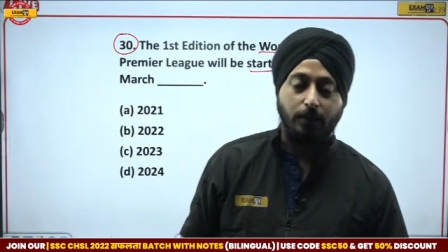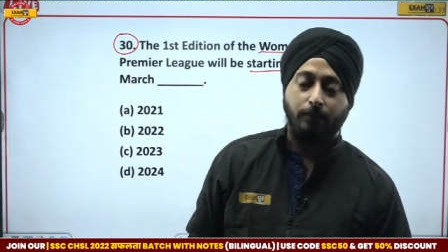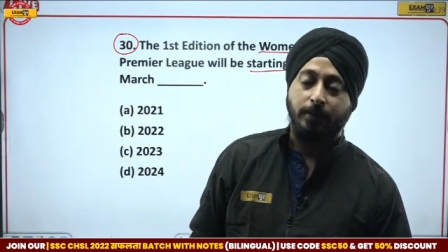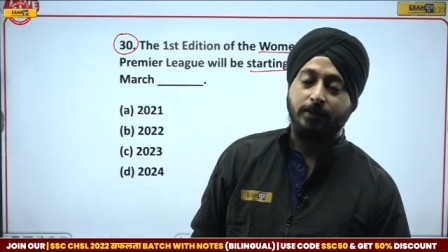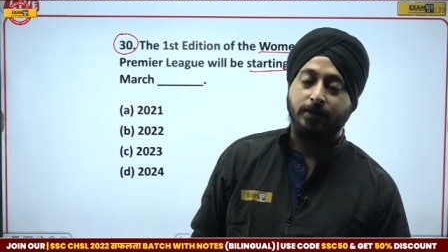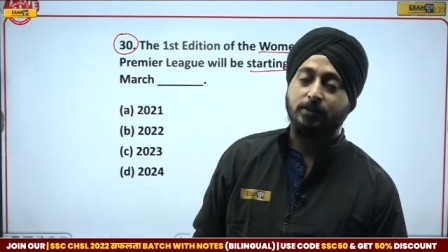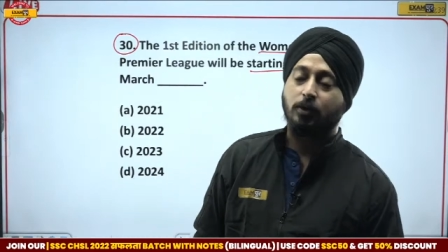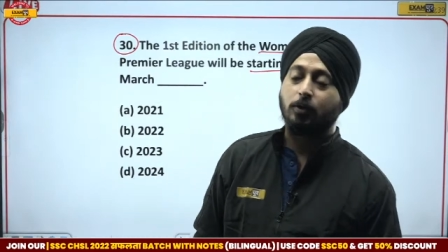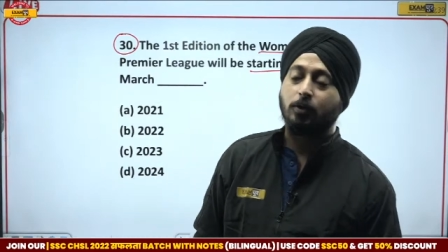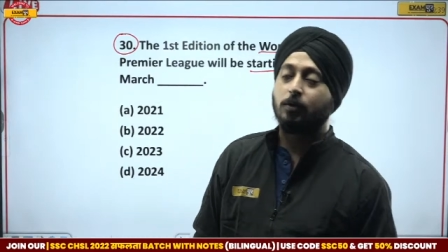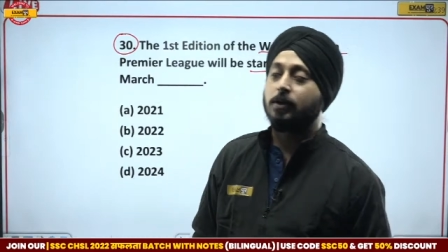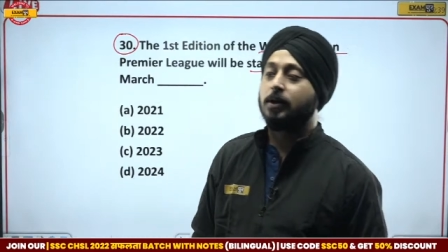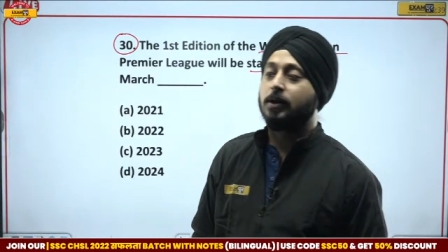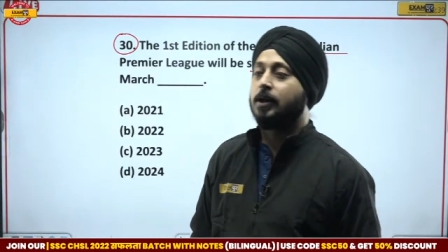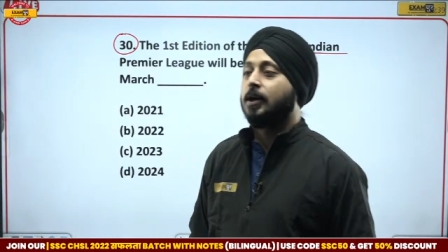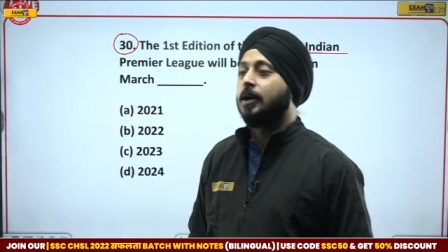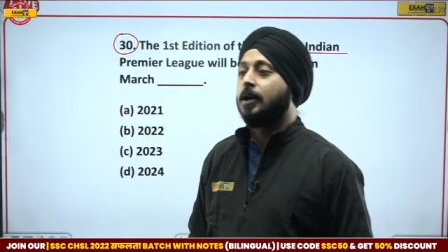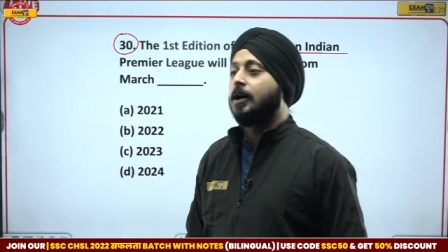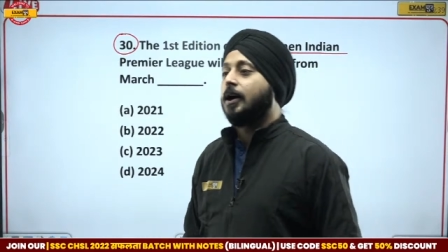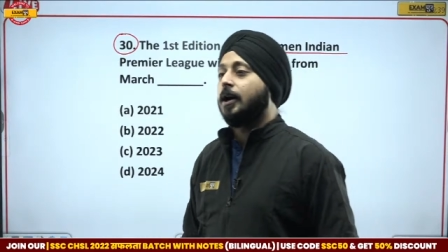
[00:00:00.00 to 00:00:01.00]
Mexico.
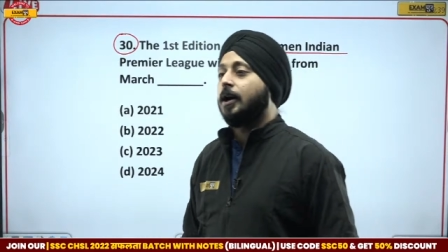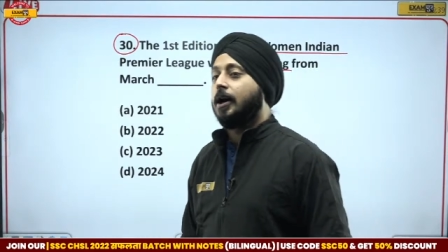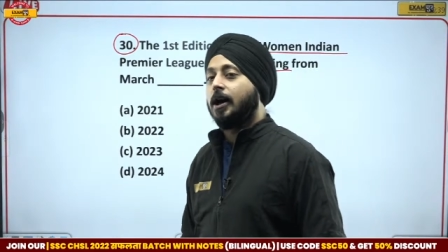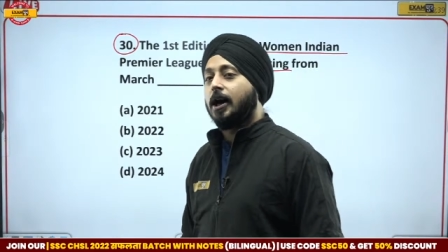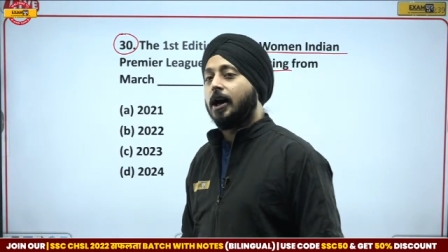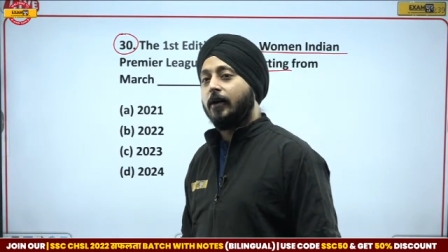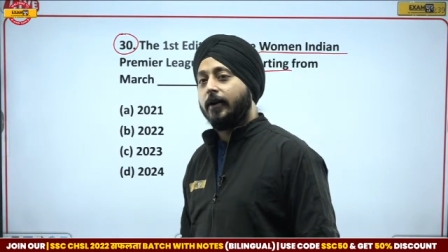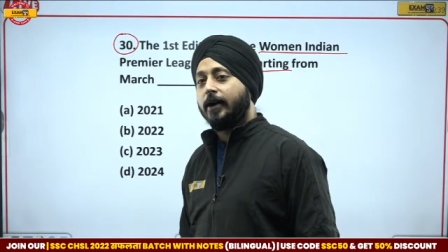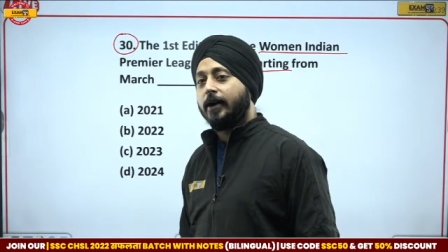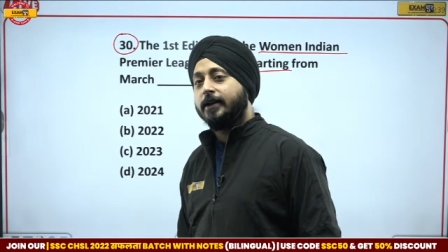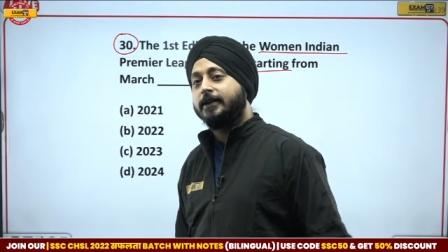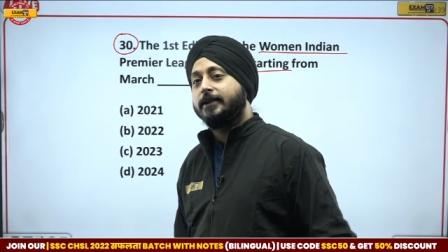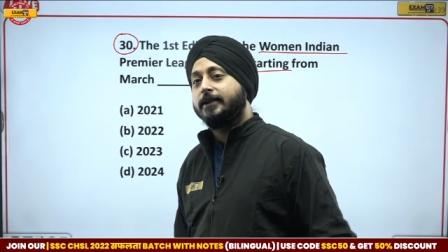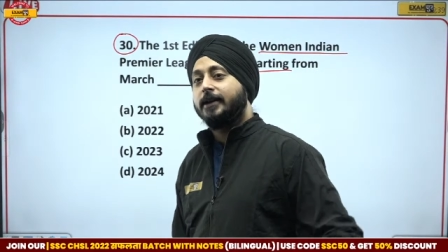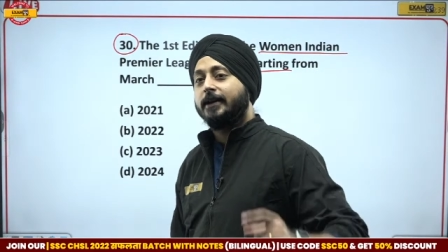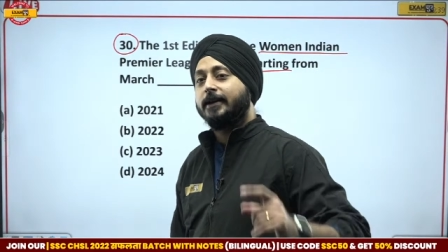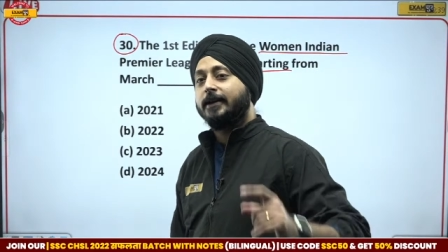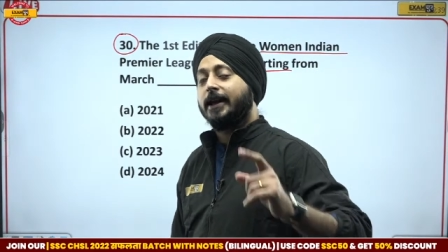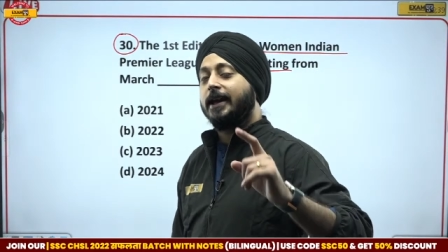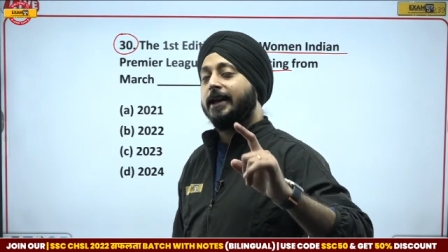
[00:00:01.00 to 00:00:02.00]
Uh, Avan,
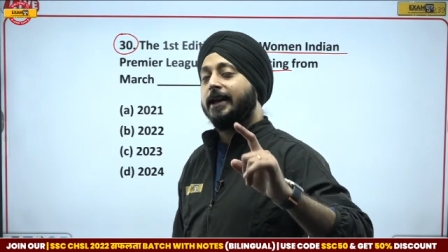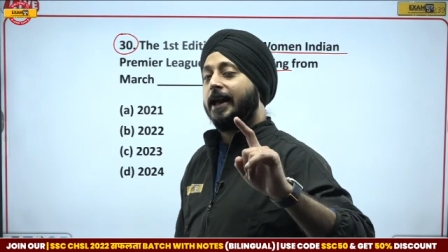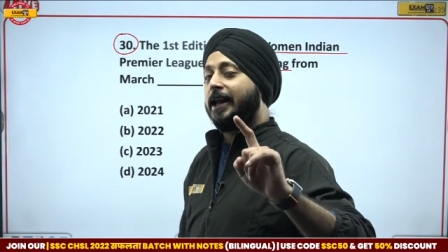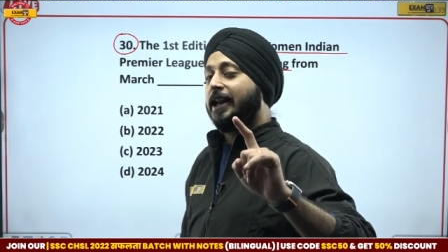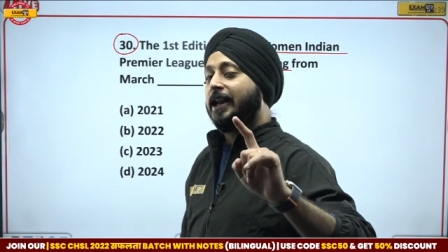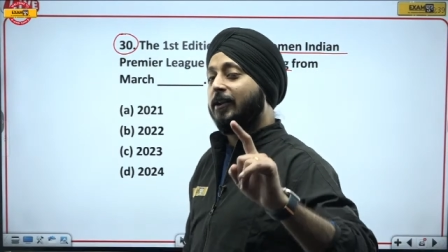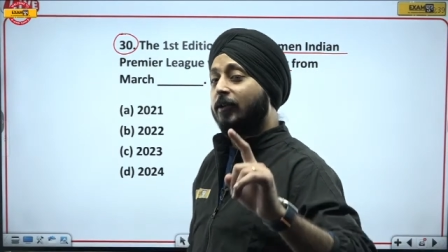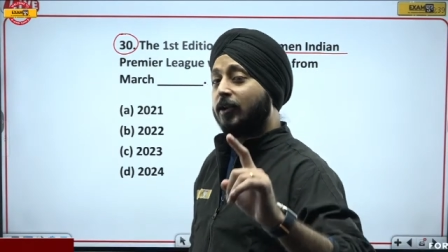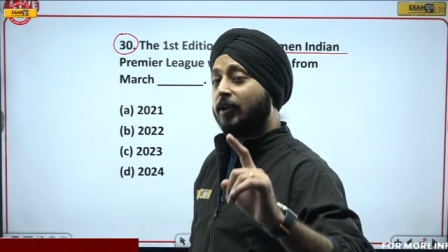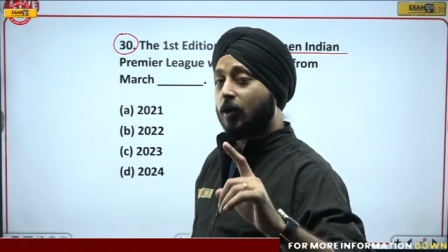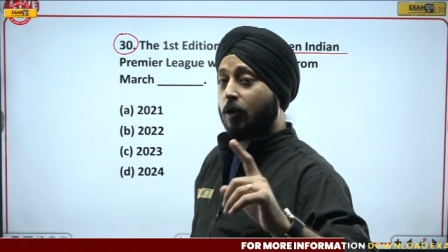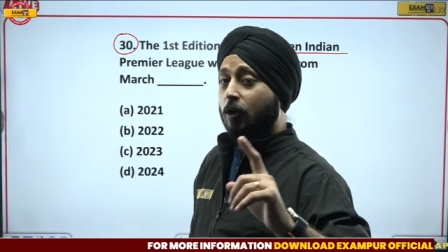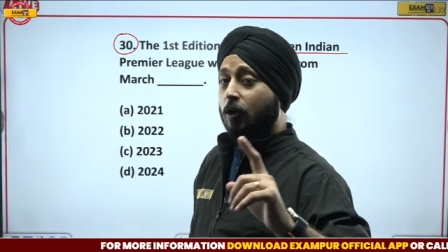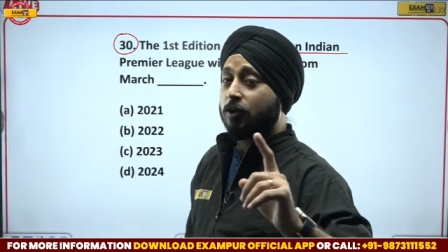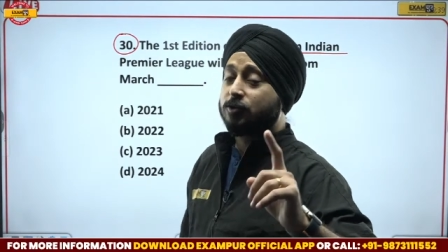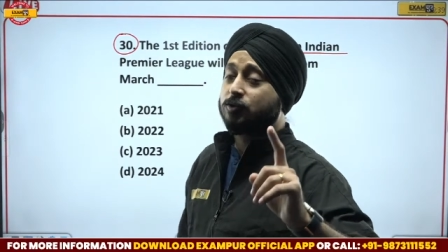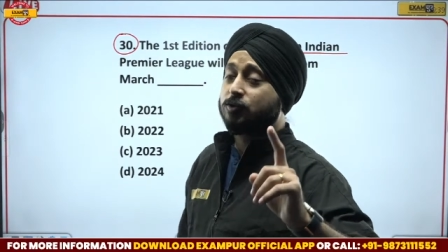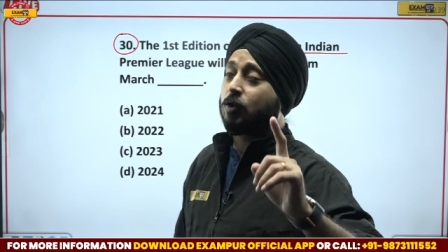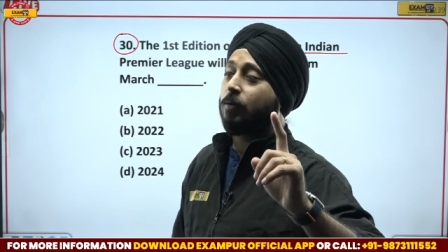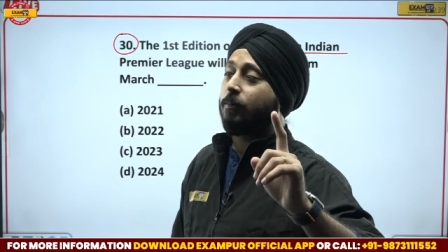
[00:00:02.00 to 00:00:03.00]
can anyone
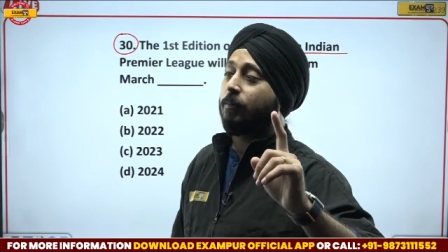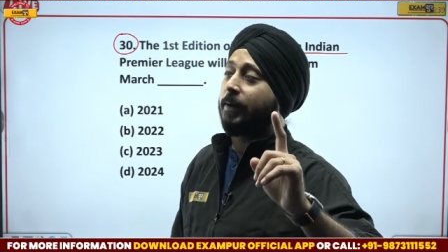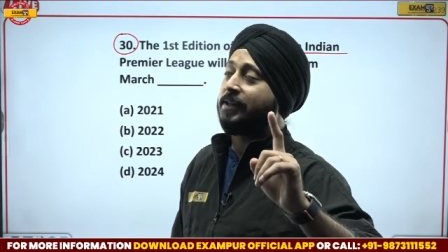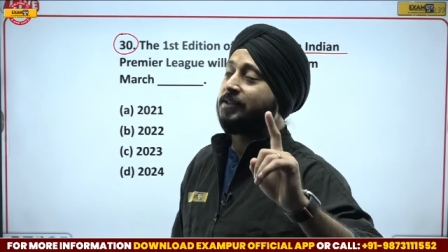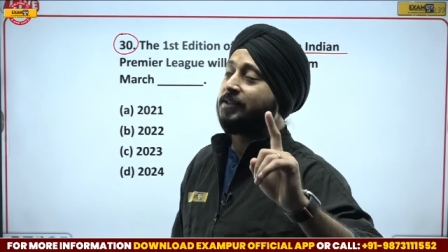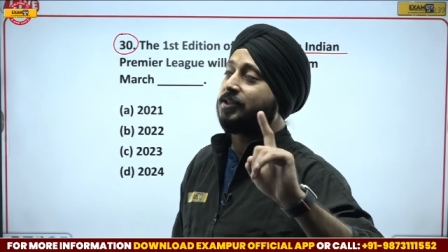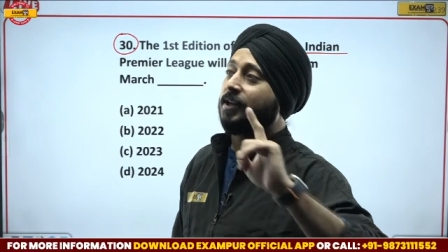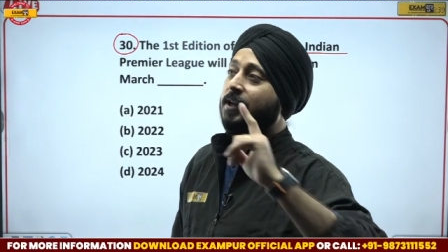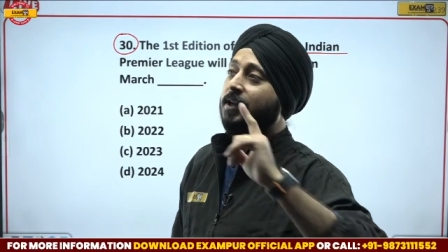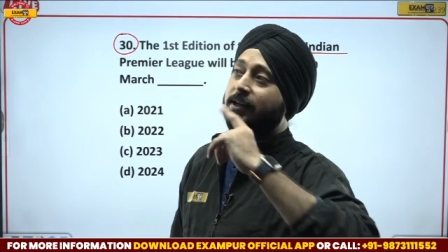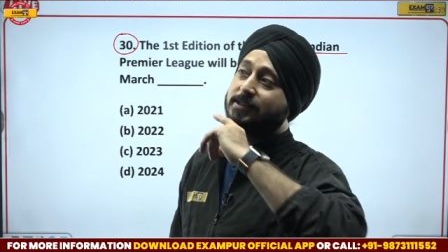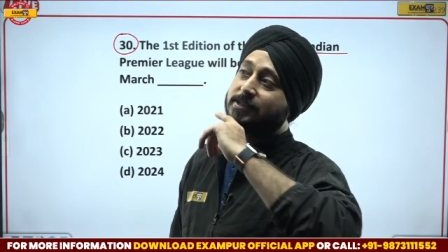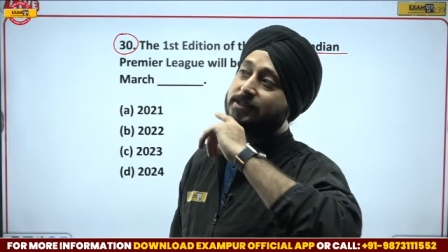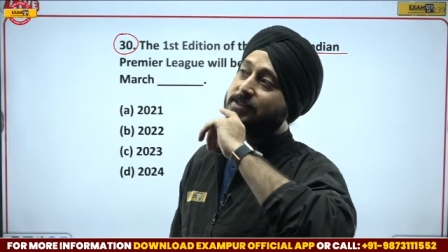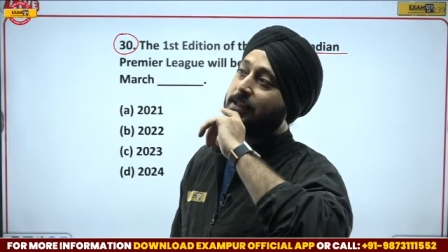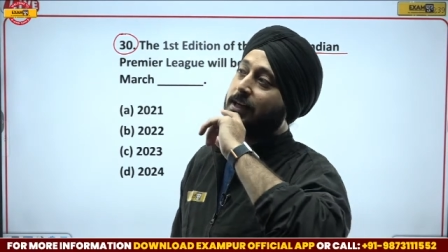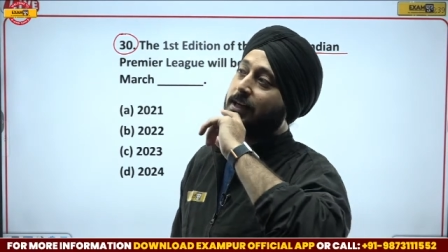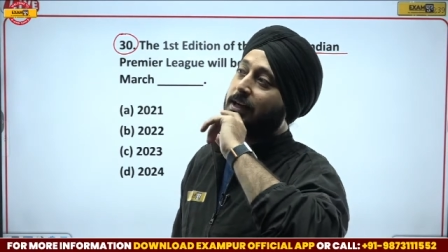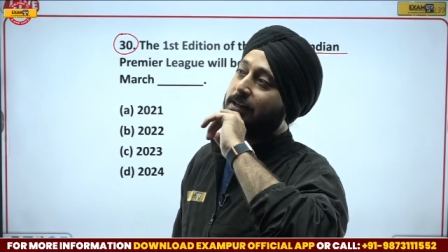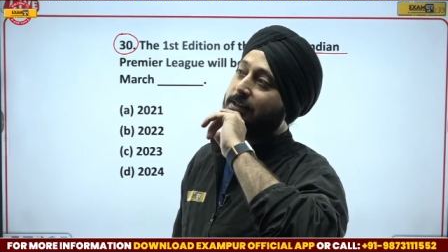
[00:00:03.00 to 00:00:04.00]
also mention a,
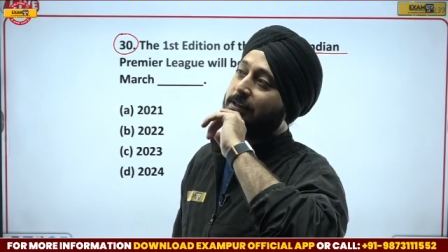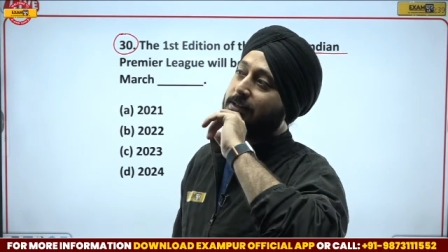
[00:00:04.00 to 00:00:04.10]
a,